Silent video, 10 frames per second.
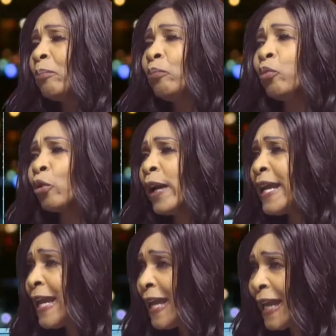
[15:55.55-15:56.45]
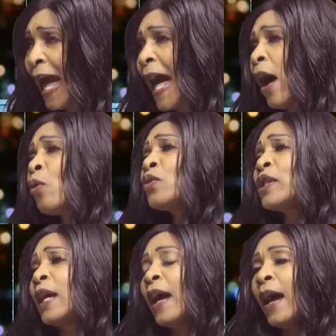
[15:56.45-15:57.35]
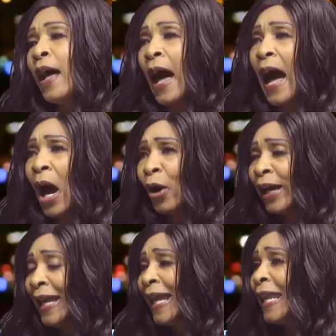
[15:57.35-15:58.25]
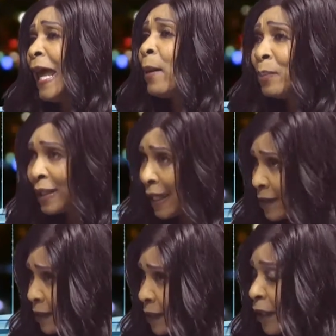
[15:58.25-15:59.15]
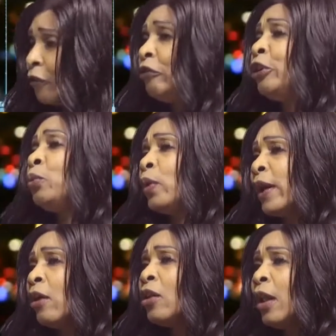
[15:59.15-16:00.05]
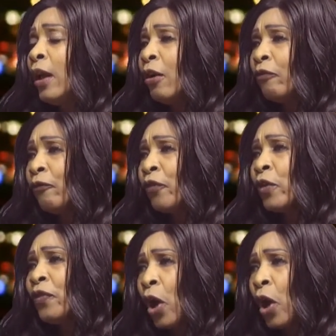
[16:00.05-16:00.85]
in bringing out our ineptness, if you will, mm -hmm. for